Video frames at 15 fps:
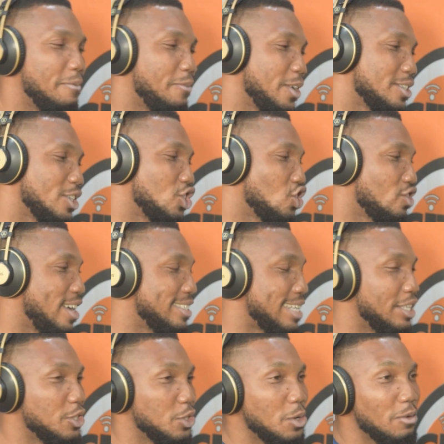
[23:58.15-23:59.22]
voice is stressed. I
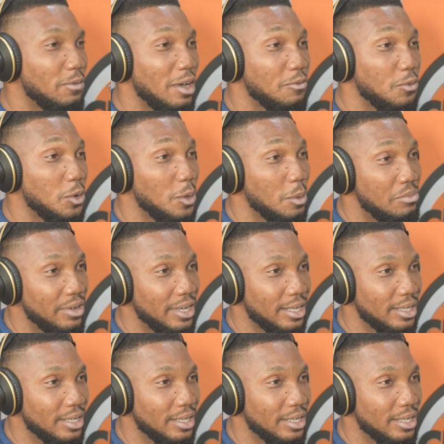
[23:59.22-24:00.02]
need to go for a vocal break.